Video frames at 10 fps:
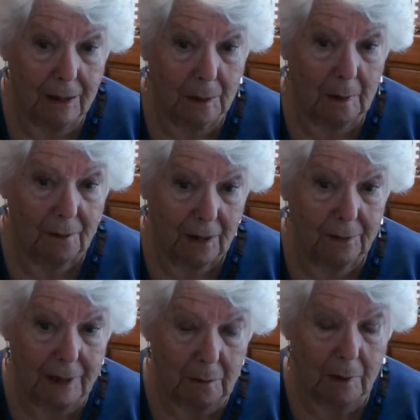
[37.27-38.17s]
It's about a
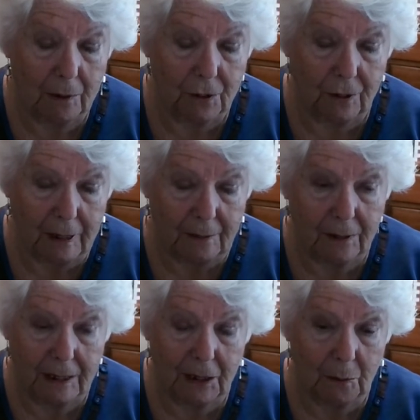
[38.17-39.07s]
15-mile drive
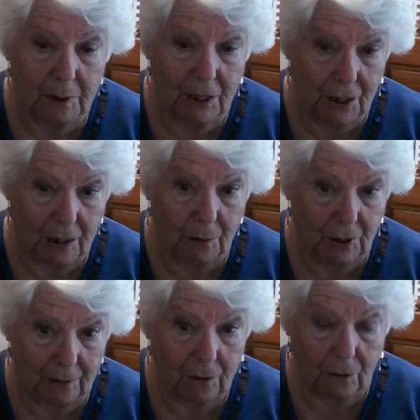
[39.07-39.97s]
to the optician's, which
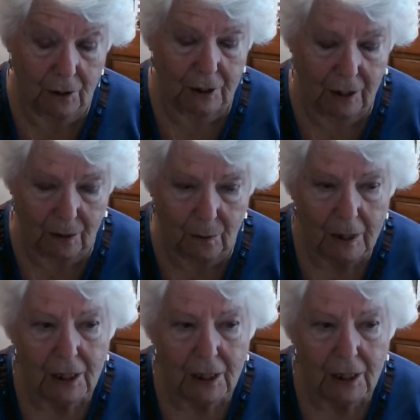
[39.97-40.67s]
I've got to go.